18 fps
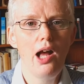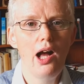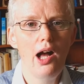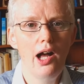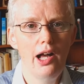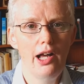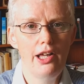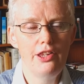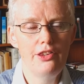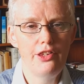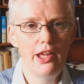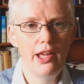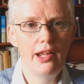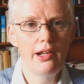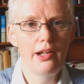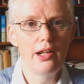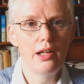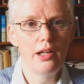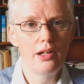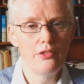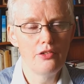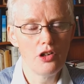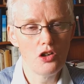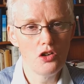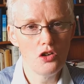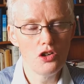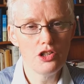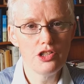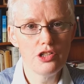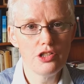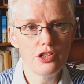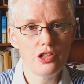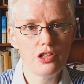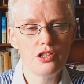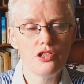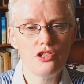I then record
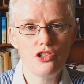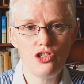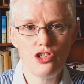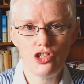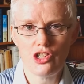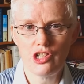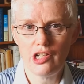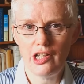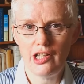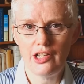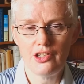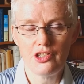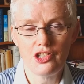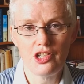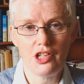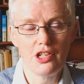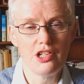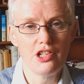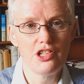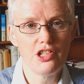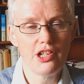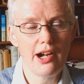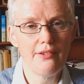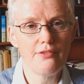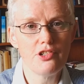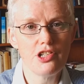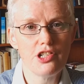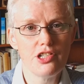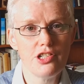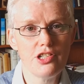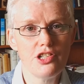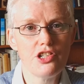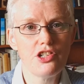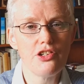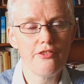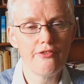it, just like the Sunday
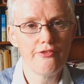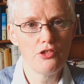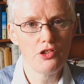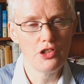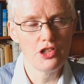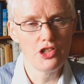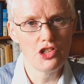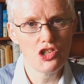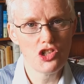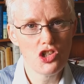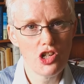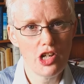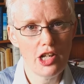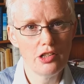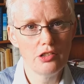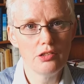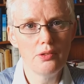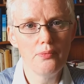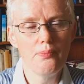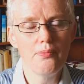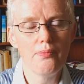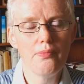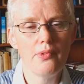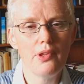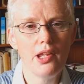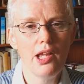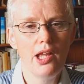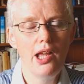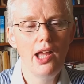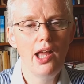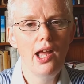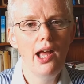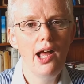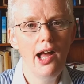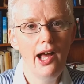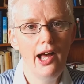services for this channel,
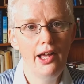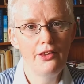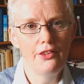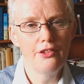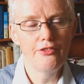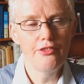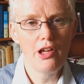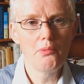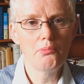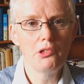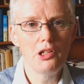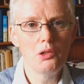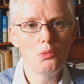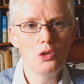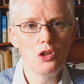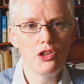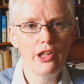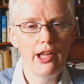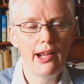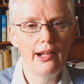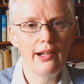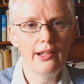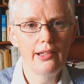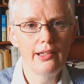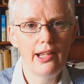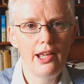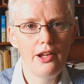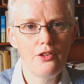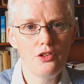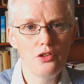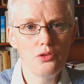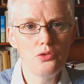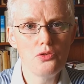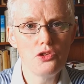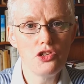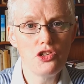and the family will then let
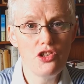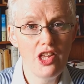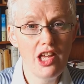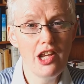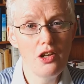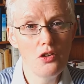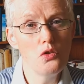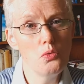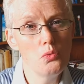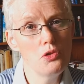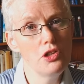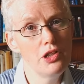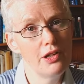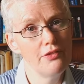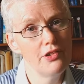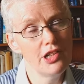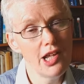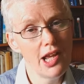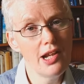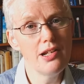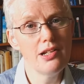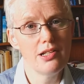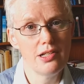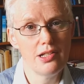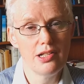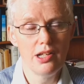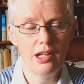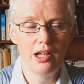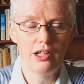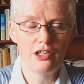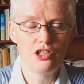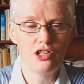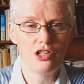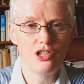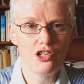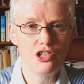those they know would have attended a
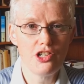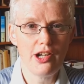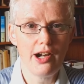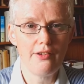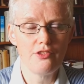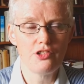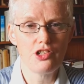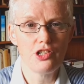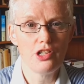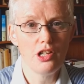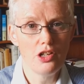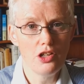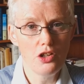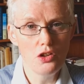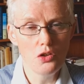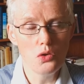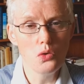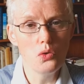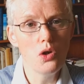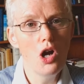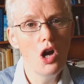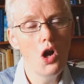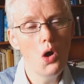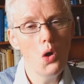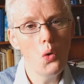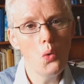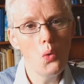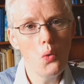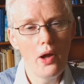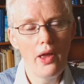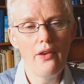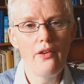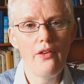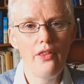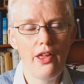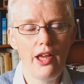church service know
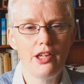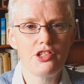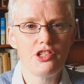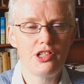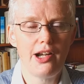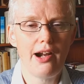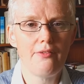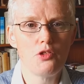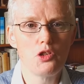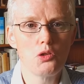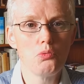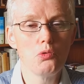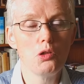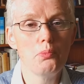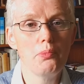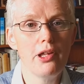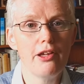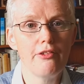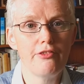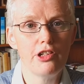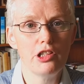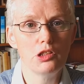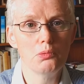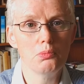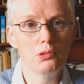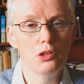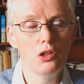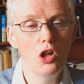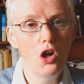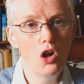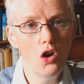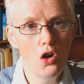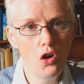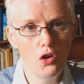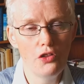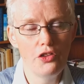when that service will be available
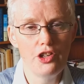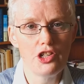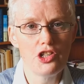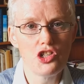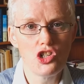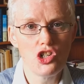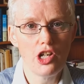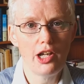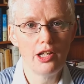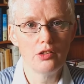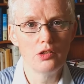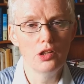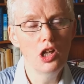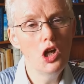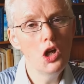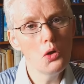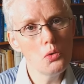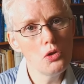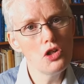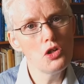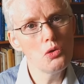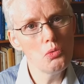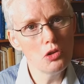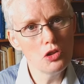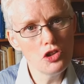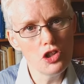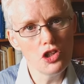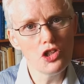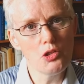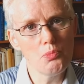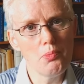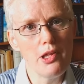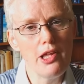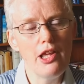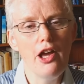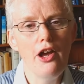on this channel, which will just
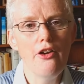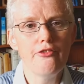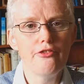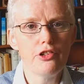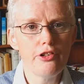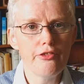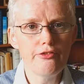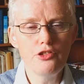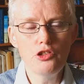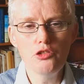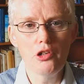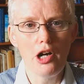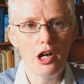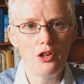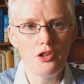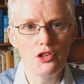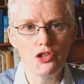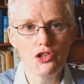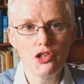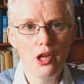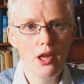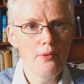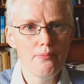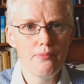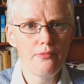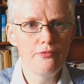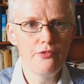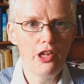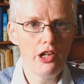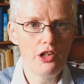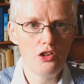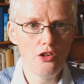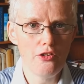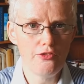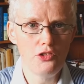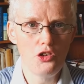be for a few hours, very
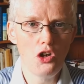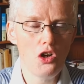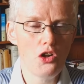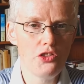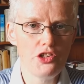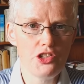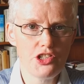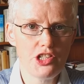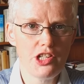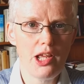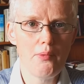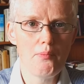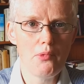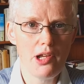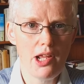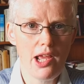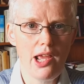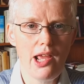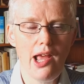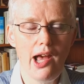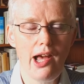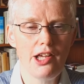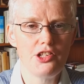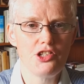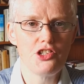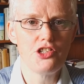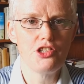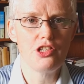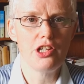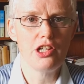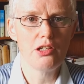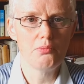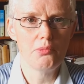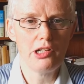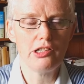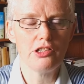often on the same day as the
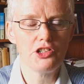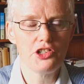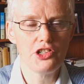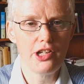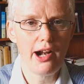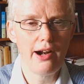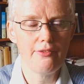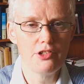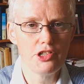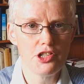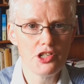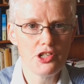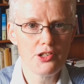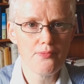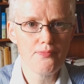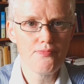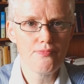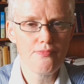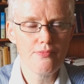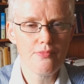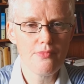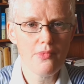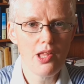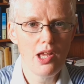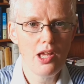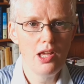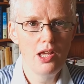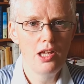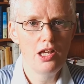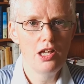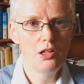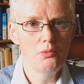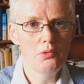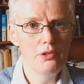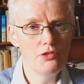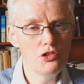committal service.
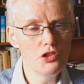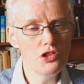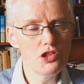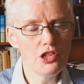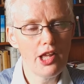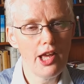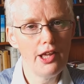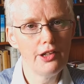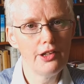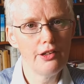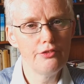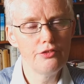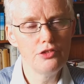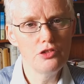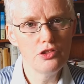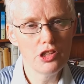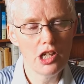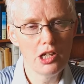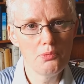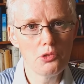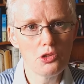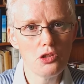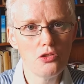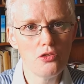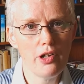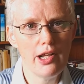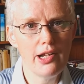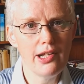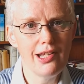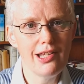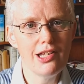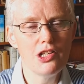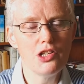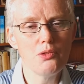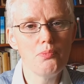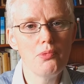We've used that a few times already.
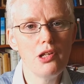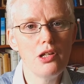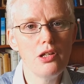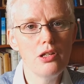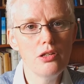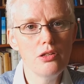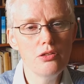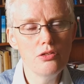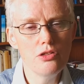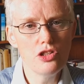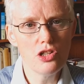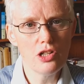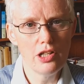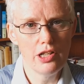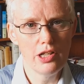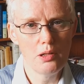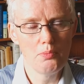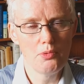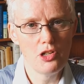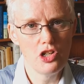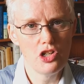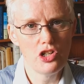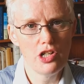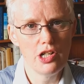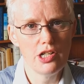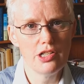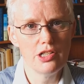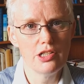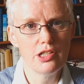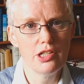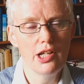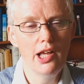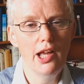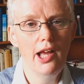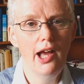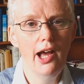It's been hugely appreciated,
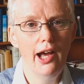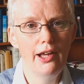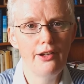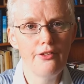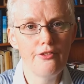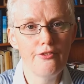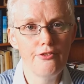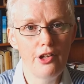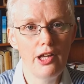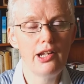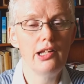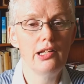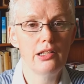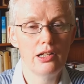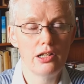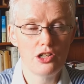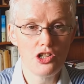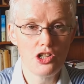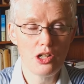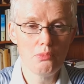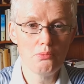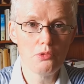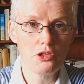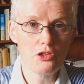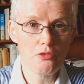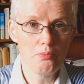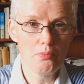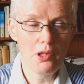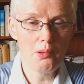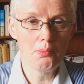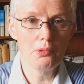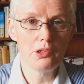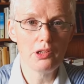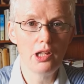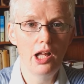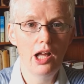and very large numbers of
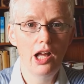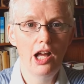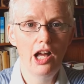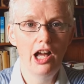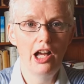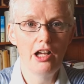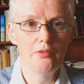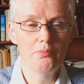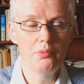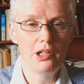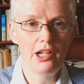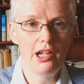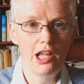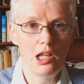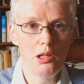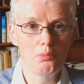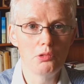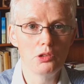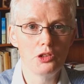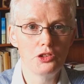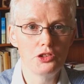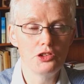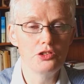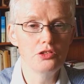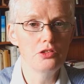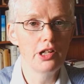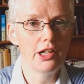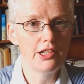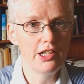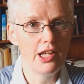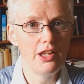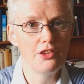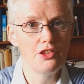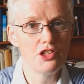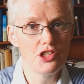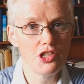people have been able to
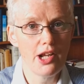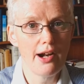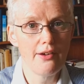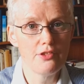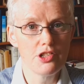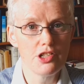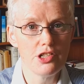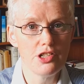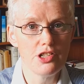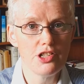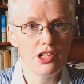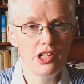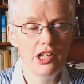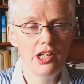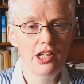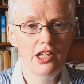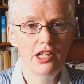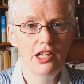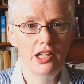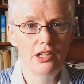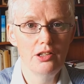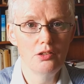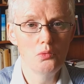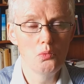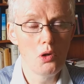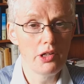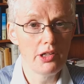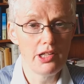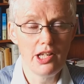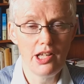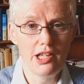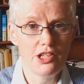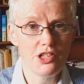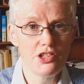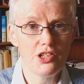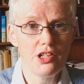attend the services. In one
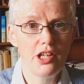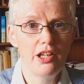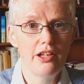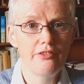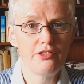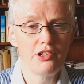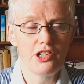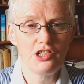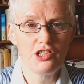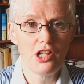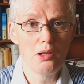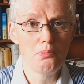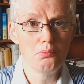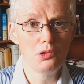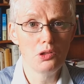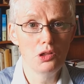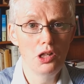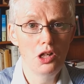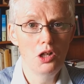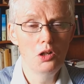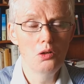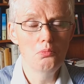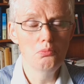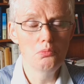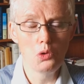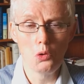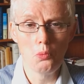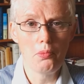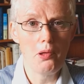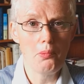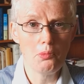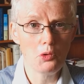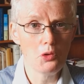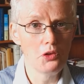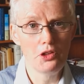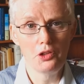case, for example, more
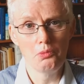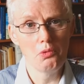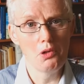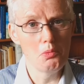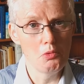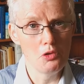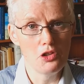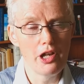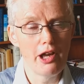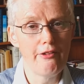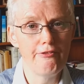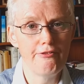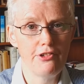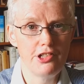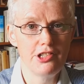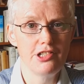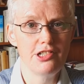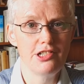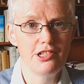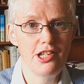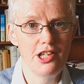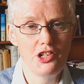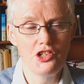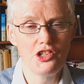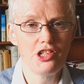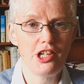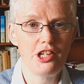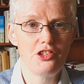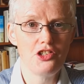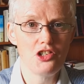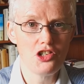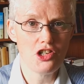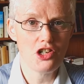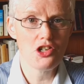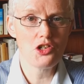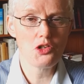people than we would have fitted inside the
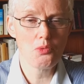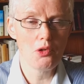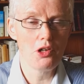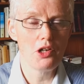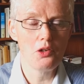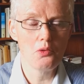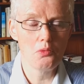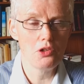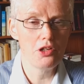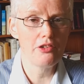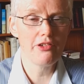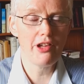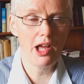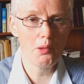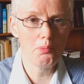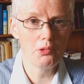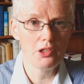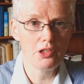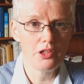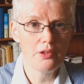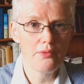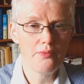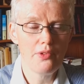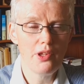church where it would have happened.